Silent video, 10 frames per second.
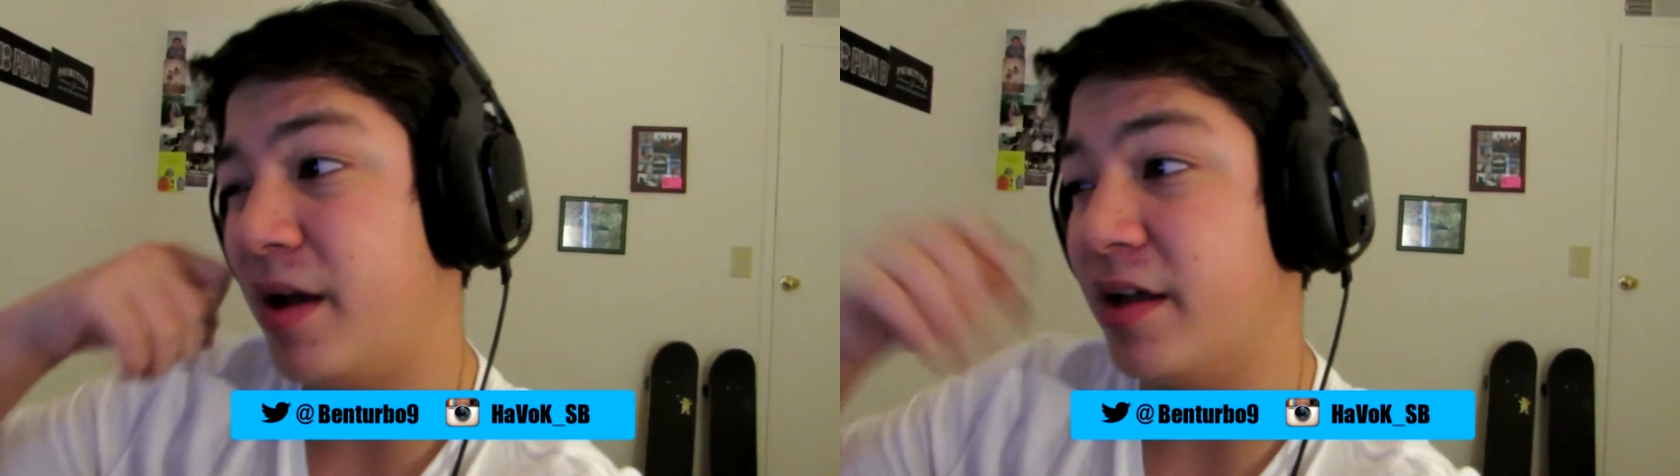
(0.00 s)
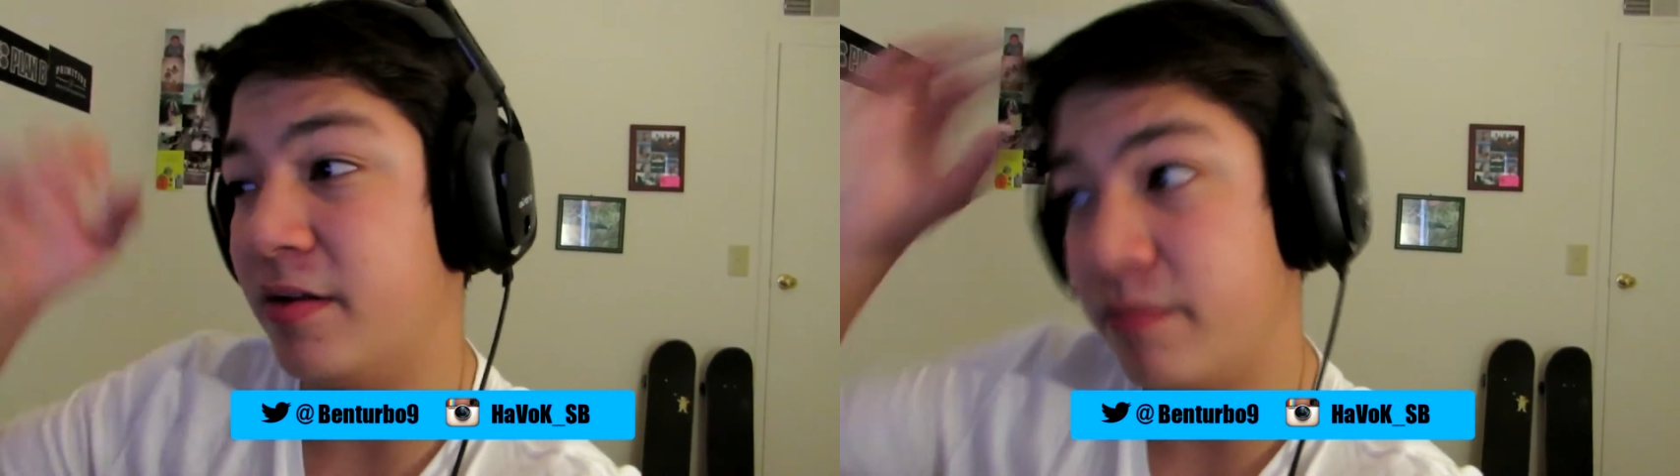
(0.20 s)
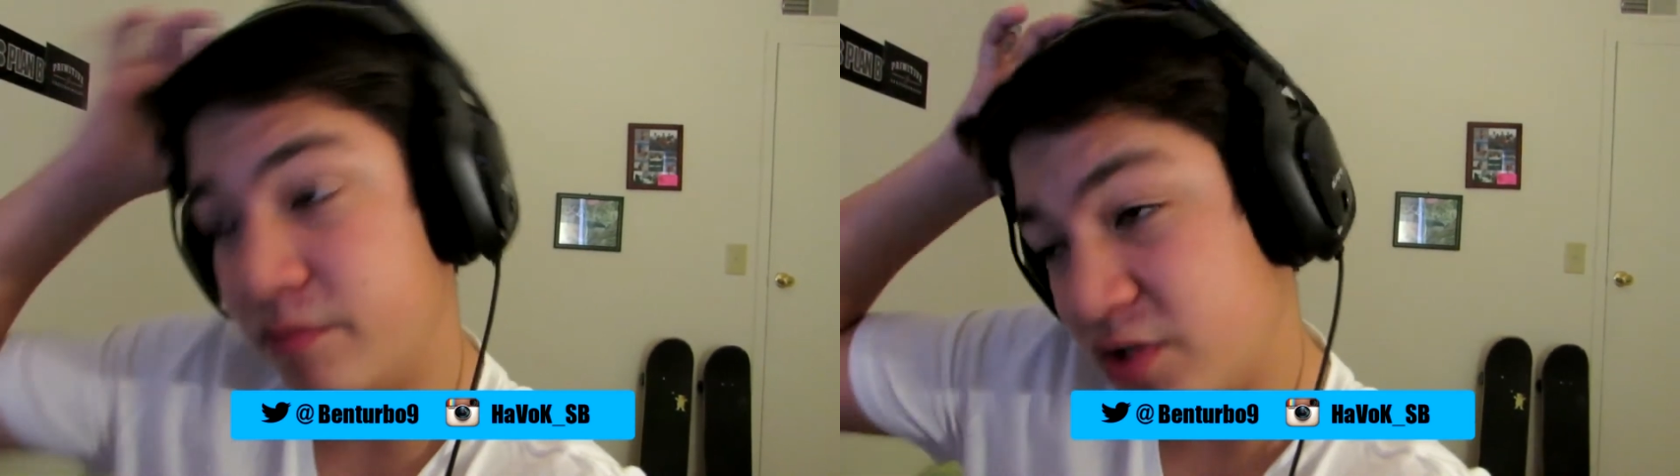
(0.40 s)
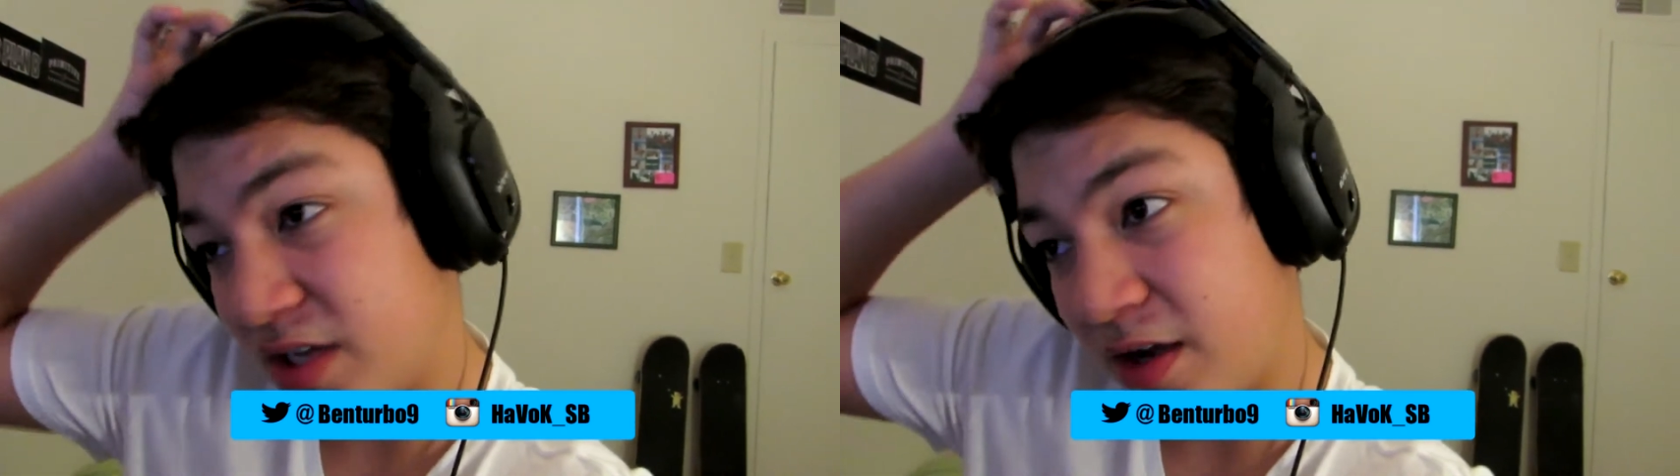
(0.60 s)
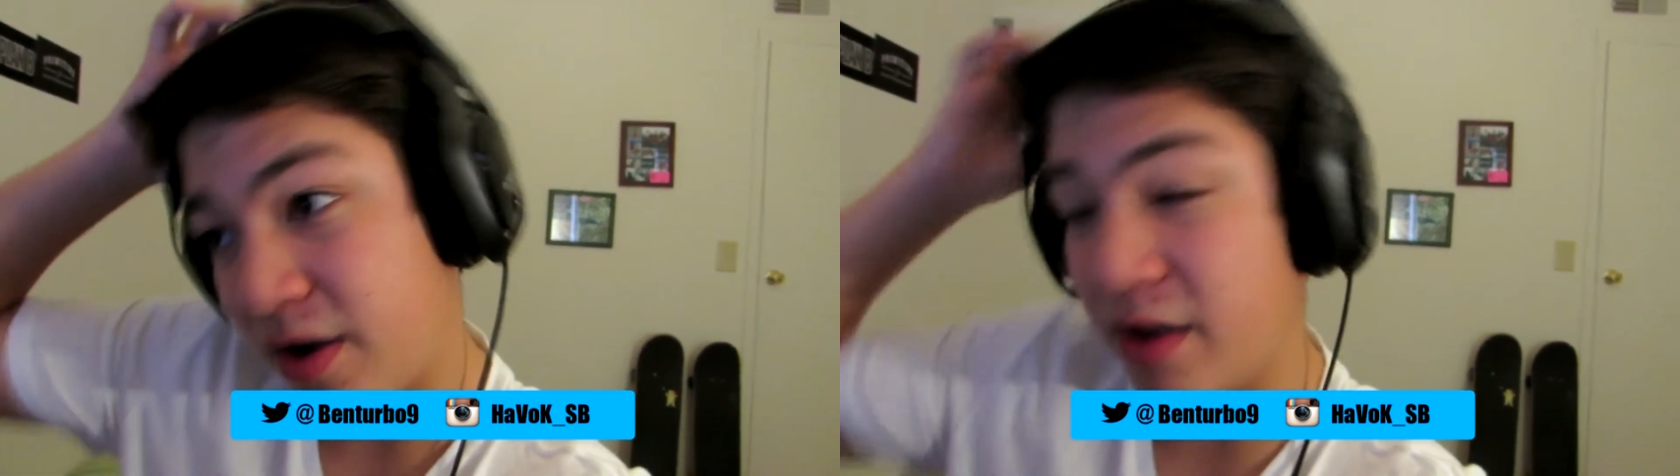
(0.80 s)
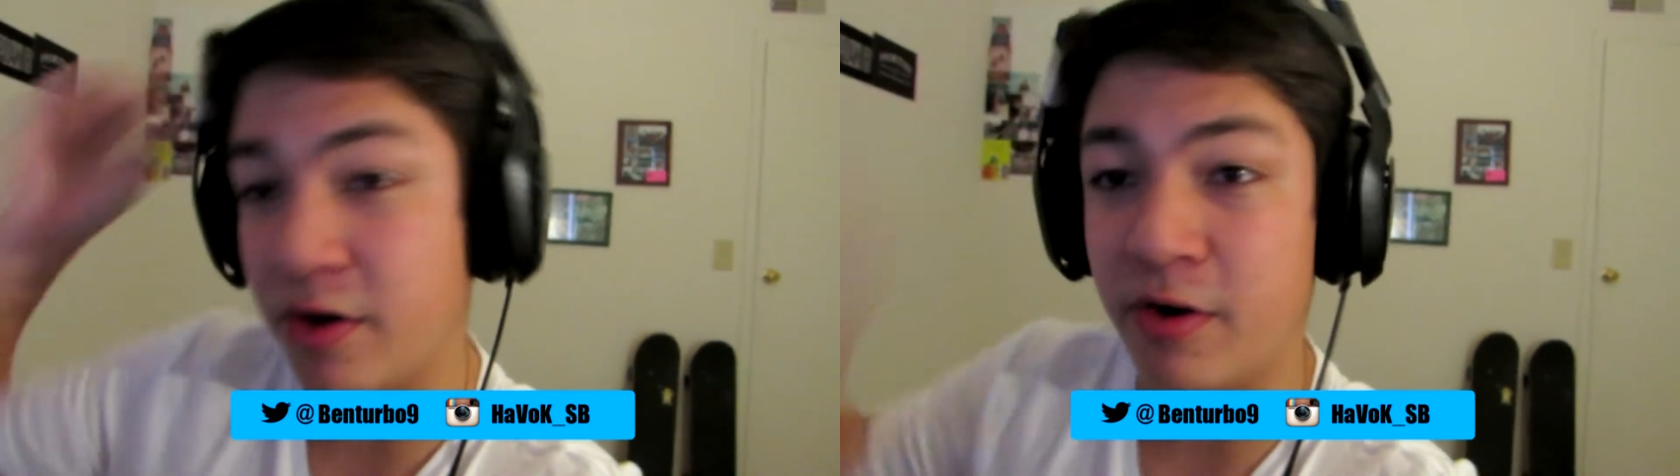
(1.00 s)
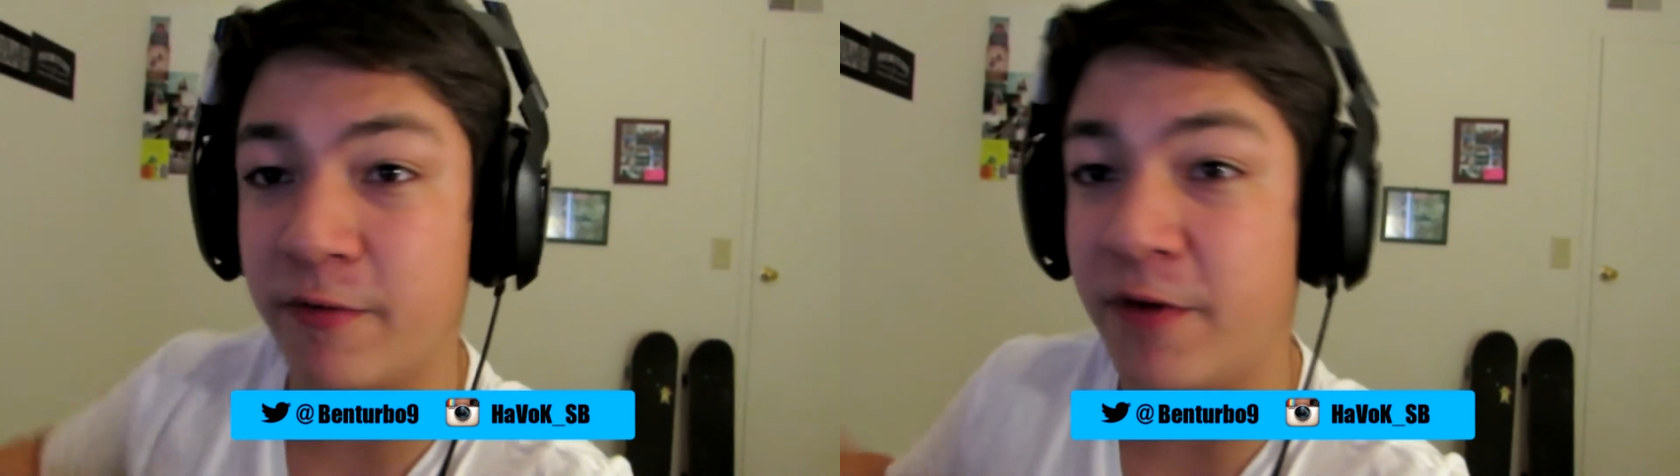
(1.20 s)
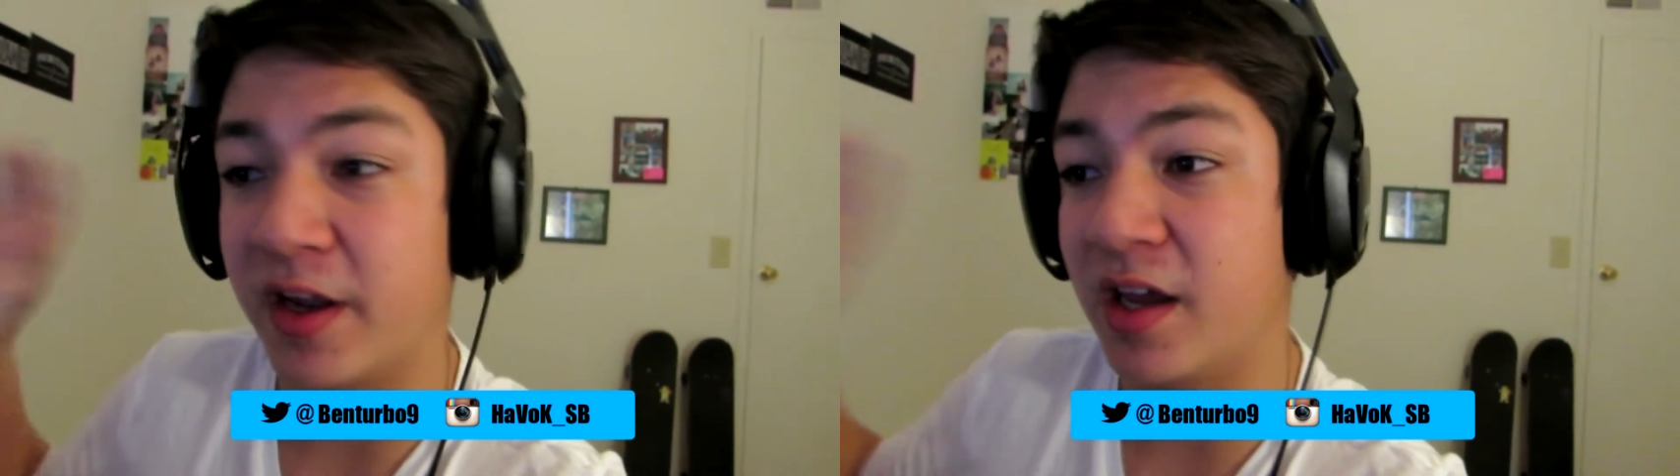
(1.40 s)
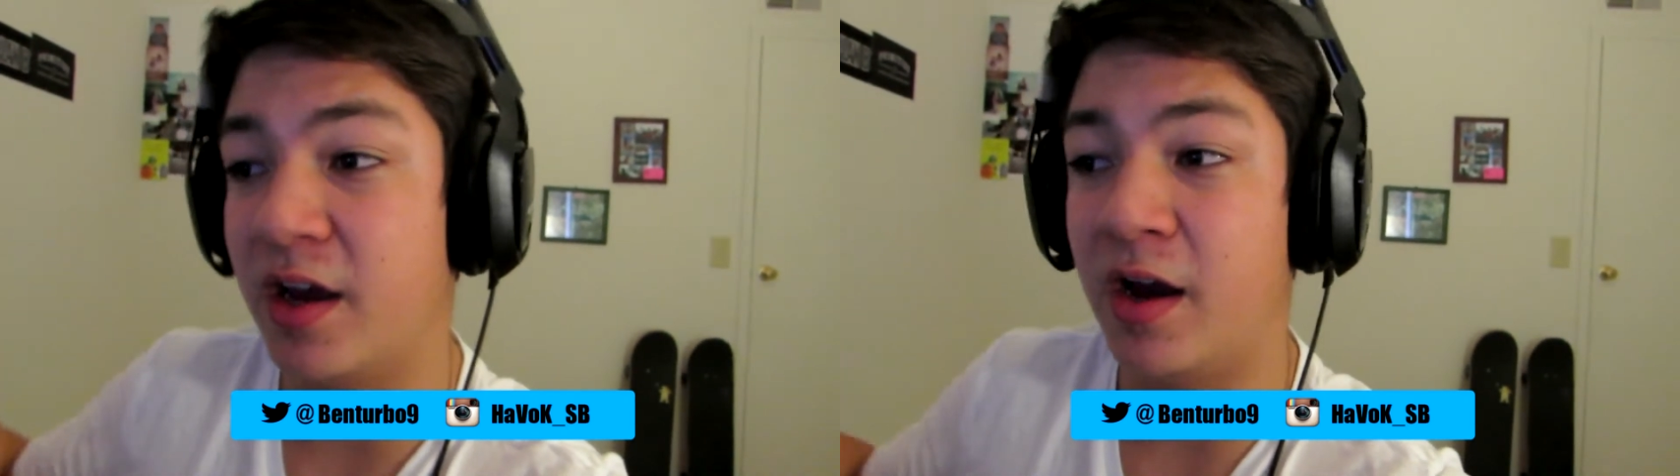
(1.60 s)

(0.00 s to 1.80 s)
I was like, okay, you know what? Fuck it.